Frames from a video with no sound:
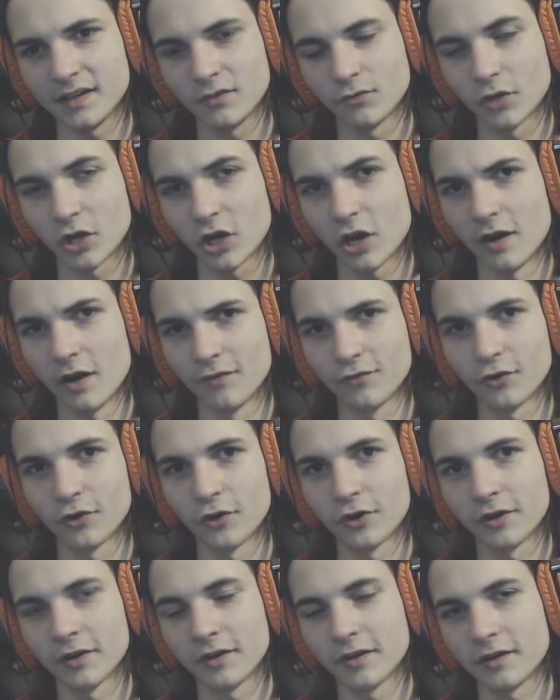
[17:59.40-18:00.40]

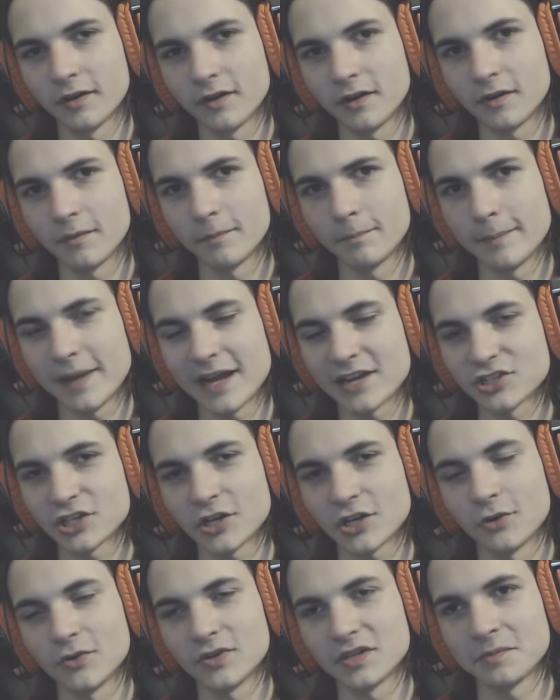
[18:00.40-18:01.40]
Recover, Magic
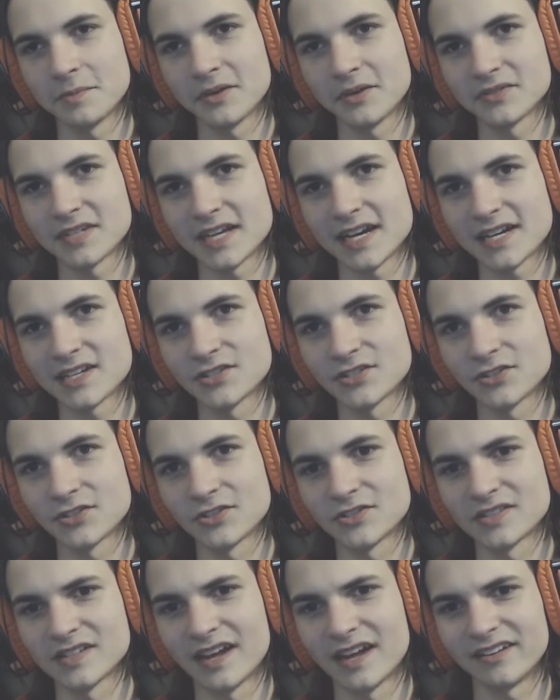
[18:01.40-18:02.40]
Coat to bounce
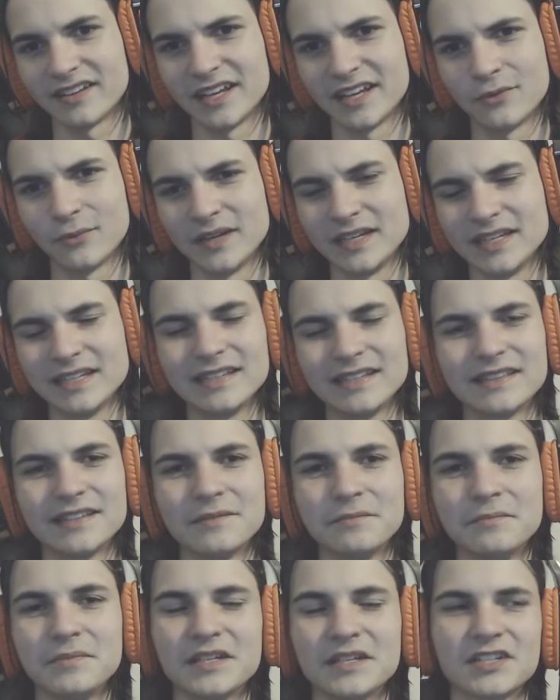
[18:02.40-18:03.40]
hazards. Not like we need
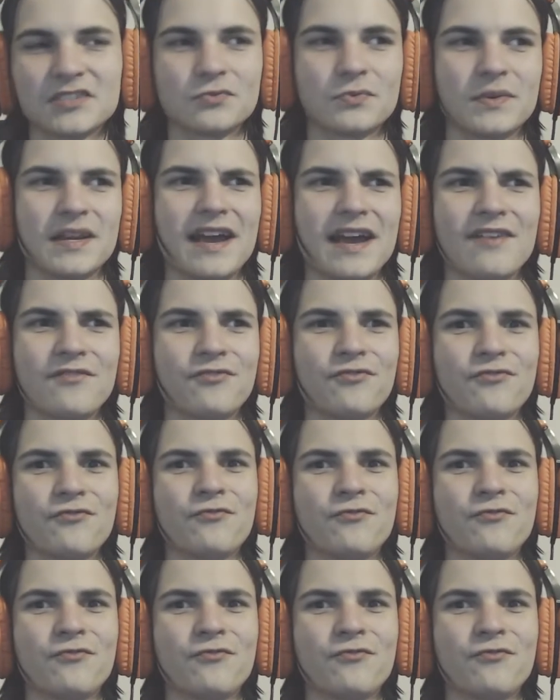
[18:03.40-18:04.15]
them because we have